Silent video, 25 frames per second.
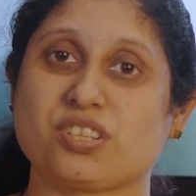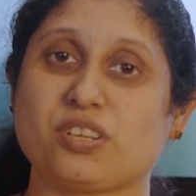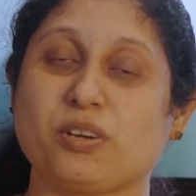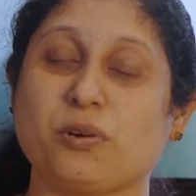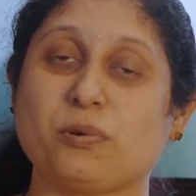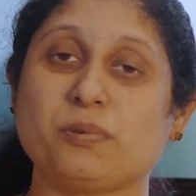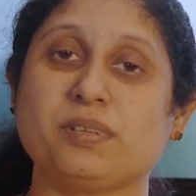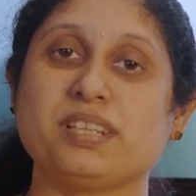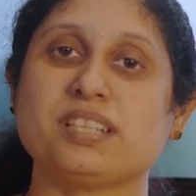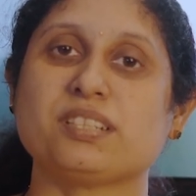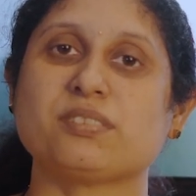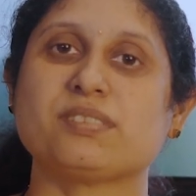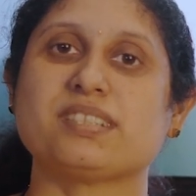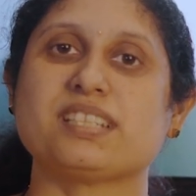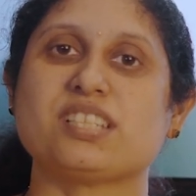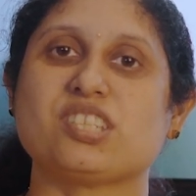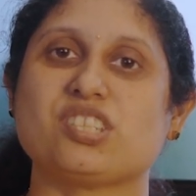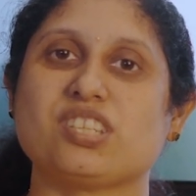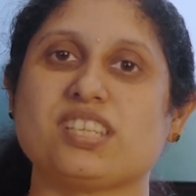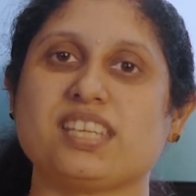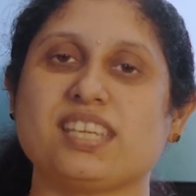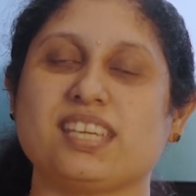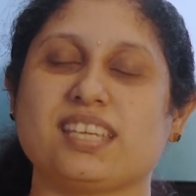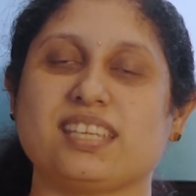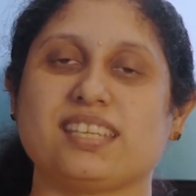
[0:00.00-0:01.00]
only to the
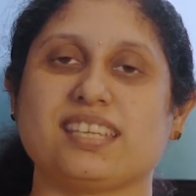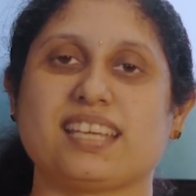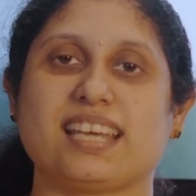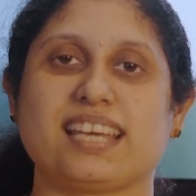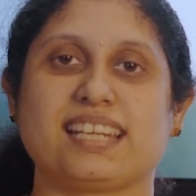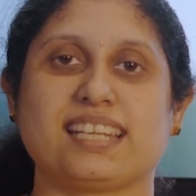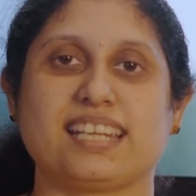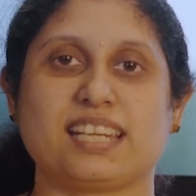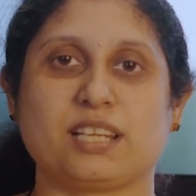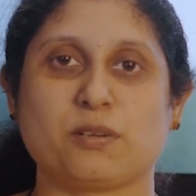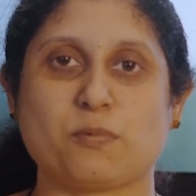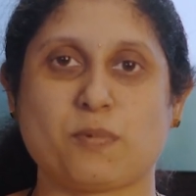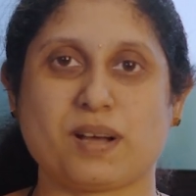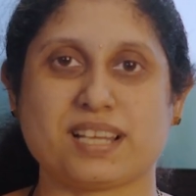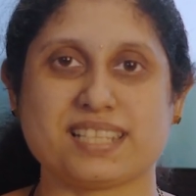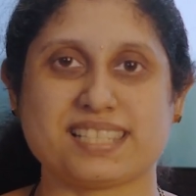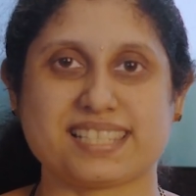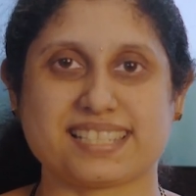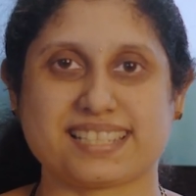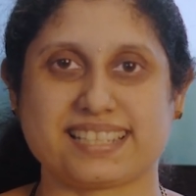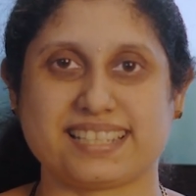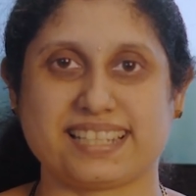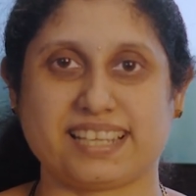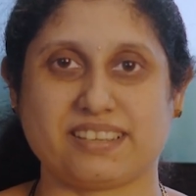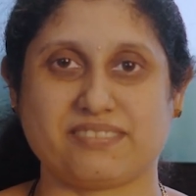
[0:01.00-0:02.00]
GE and
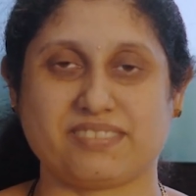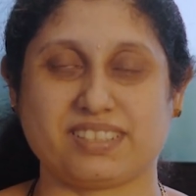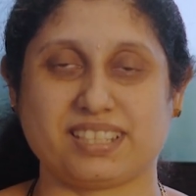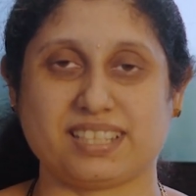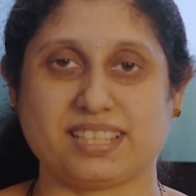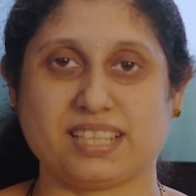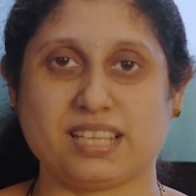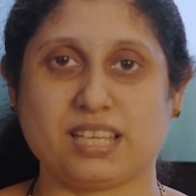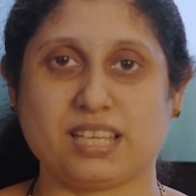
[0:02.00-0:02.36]
advanced level.